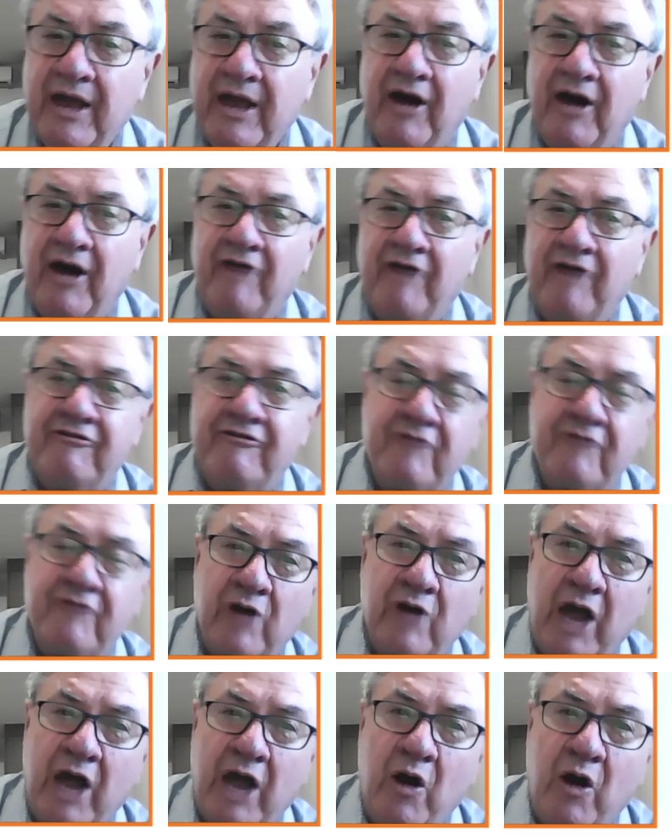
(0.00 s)
of
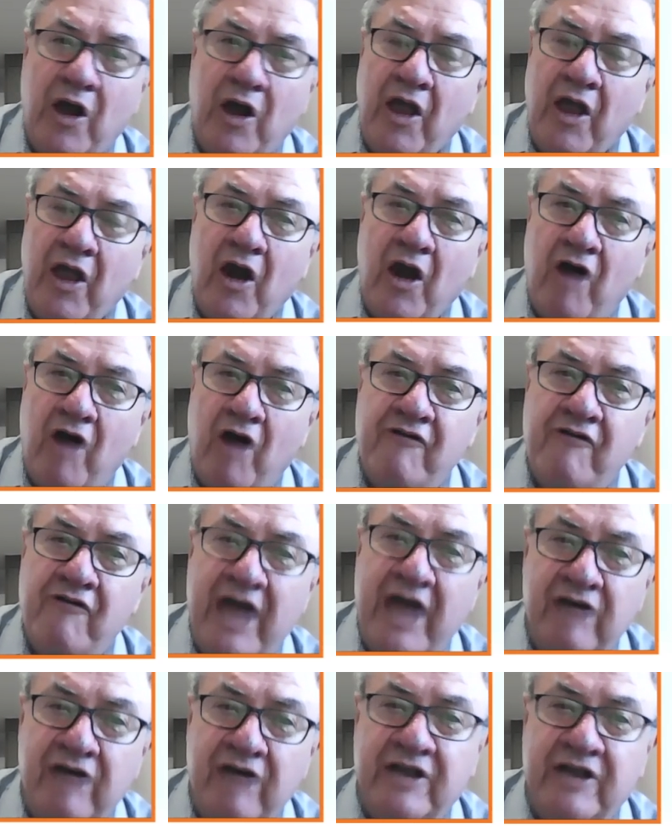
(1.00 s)

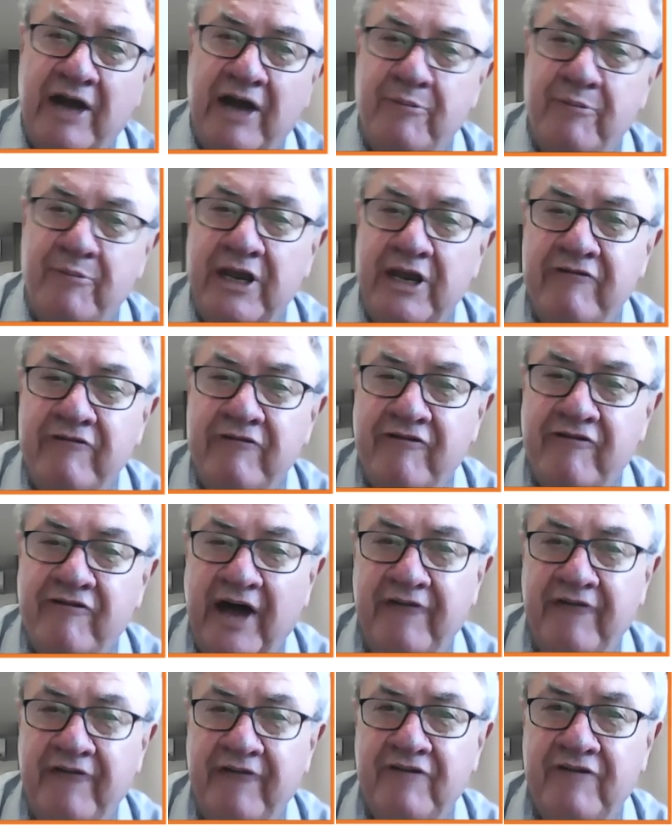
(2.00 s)
outcome in
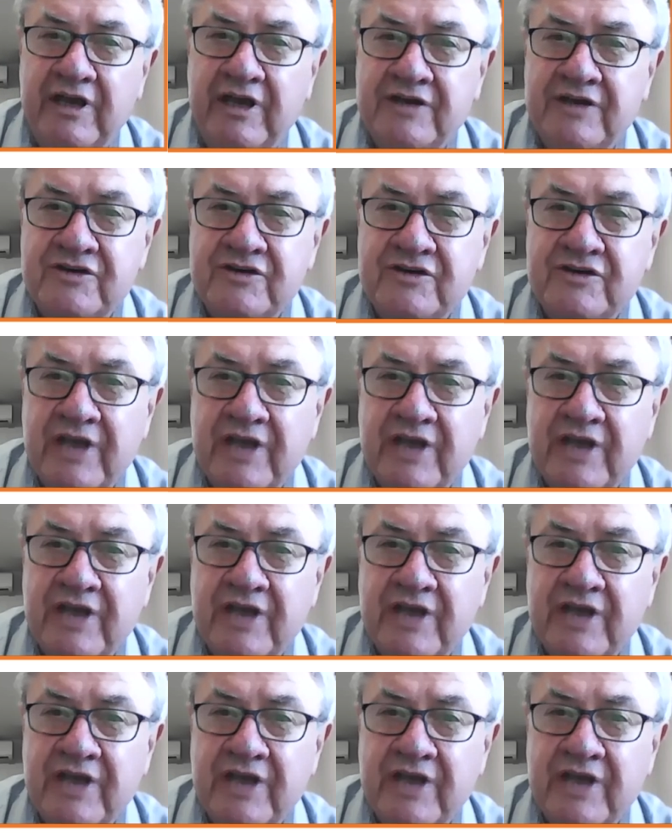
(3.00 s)
5 years.